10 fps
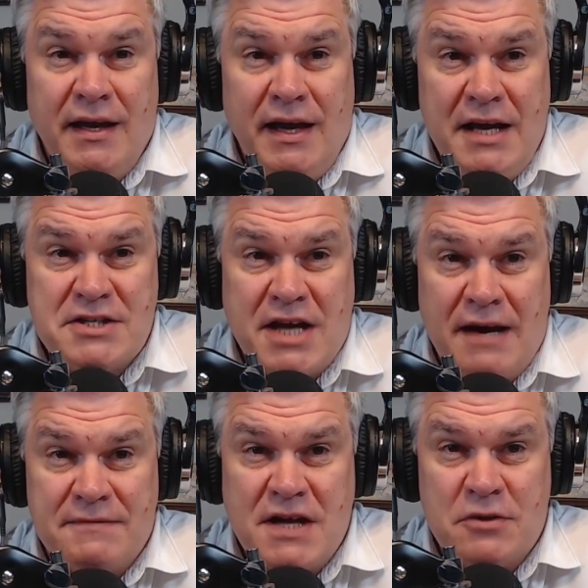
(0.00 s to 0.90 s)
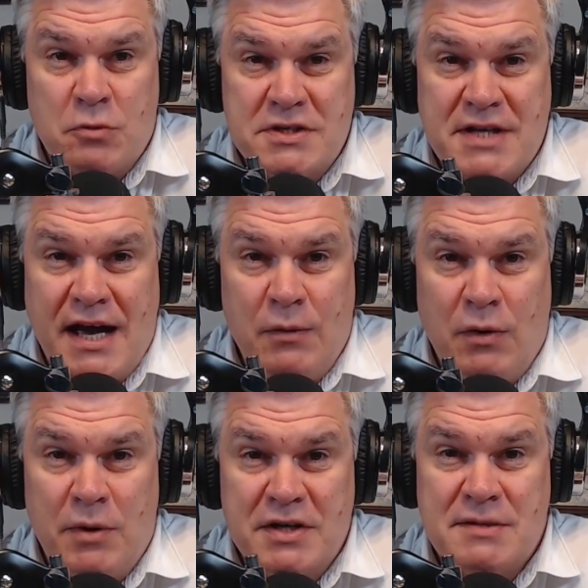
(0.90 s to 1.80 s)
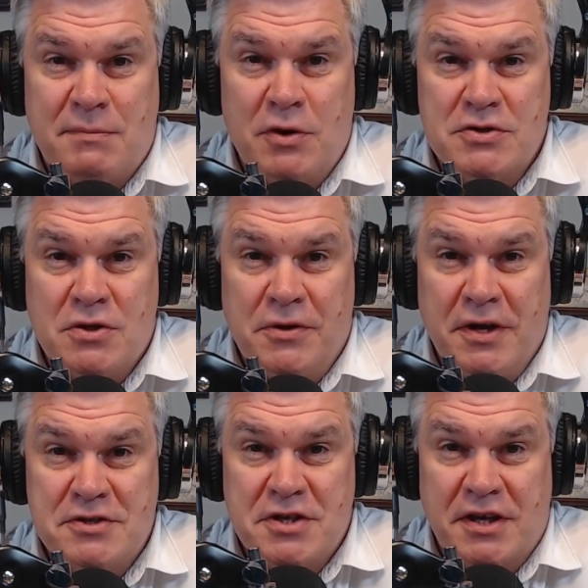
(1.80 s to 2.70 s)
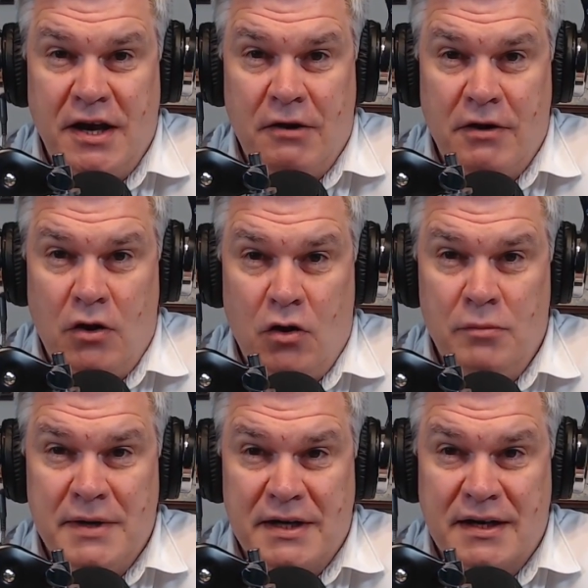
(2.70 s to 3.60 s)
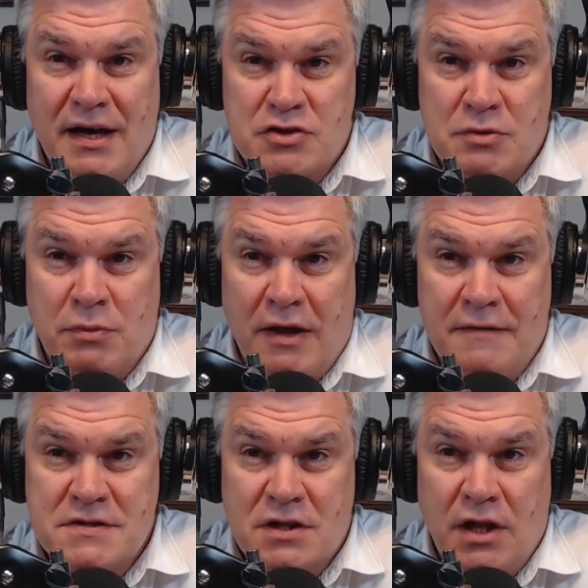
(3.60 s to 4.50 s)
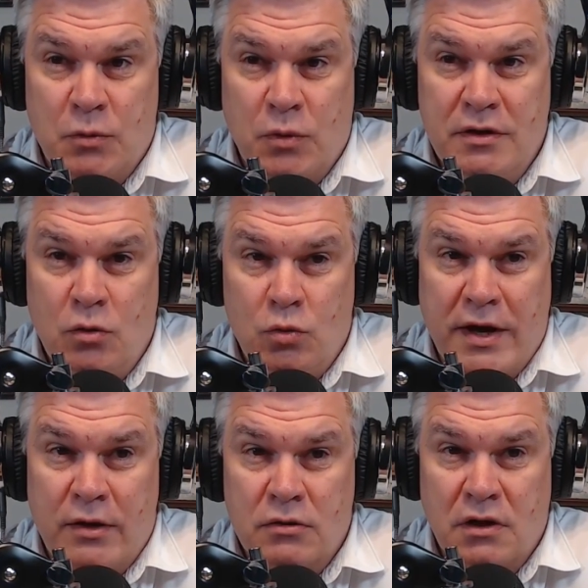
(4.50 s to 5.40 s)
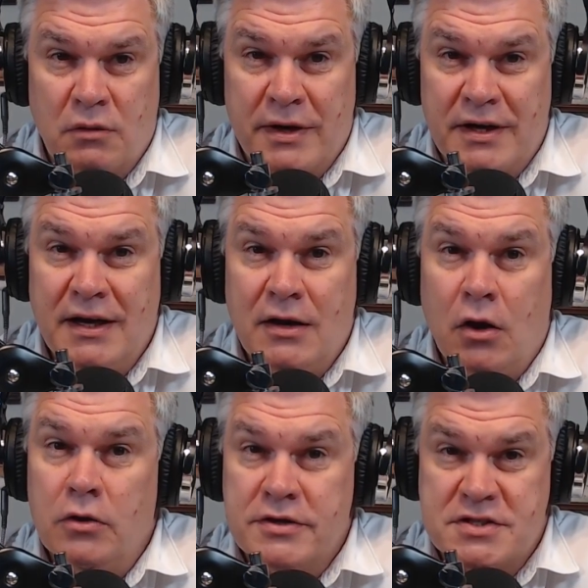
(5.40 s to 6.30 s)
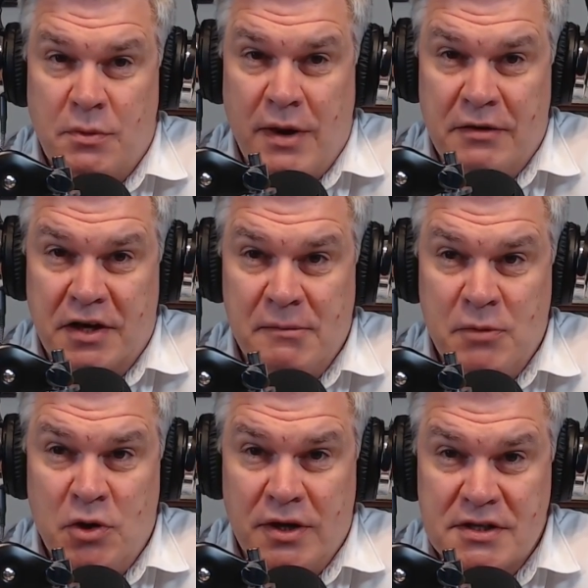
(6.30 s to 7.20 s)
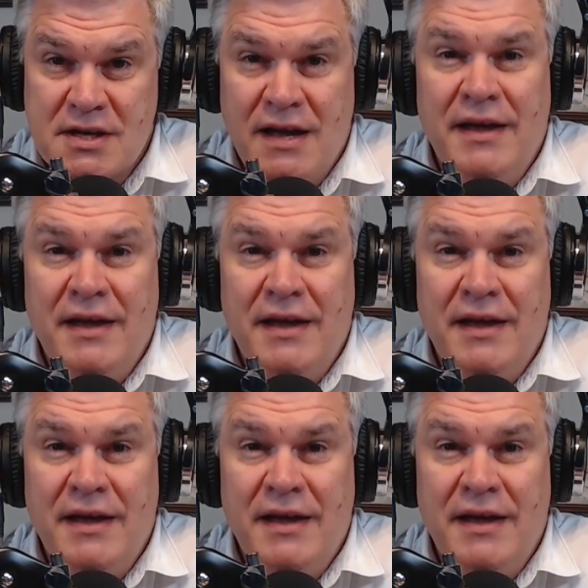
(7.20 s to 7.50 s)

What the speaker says: HCAN of Southwest Iowa brings the personal touch to care at home in Council Bluffs, Glenwood, Red Oak, Clarinda, and all the surrounding communities.